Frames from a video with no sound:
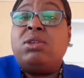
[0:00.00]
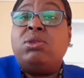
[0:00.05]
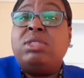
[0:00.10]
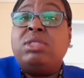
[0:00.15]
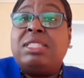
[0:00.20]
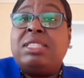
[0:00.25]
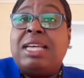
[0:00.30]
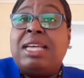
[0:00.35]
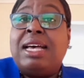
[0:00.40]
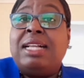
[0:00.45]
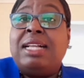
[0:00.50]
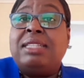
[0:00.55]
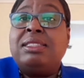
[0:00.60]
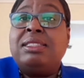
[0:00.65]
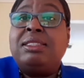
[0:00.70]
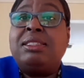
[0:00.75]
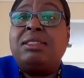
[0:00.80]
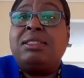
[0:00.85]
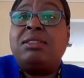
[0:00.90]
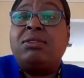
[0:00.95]

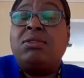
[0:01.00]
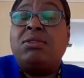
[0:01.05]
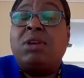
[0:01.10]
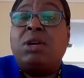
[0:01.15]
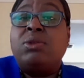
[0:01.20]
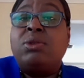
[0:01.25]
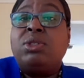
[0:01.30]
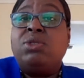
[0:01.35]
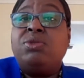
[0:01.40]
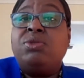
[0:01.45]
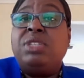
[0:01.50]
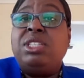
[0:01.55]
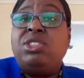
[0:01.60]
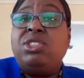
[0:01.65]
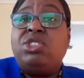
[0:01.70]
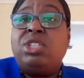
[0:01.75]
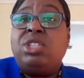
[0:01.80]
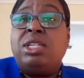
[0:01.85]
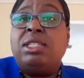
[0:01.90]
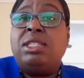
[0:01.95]
hotels throughout the
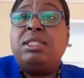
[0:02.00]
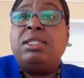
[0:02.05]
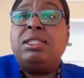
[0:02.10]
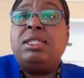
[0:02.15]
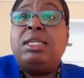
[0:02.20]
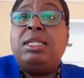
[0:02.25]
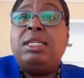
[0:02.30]
region.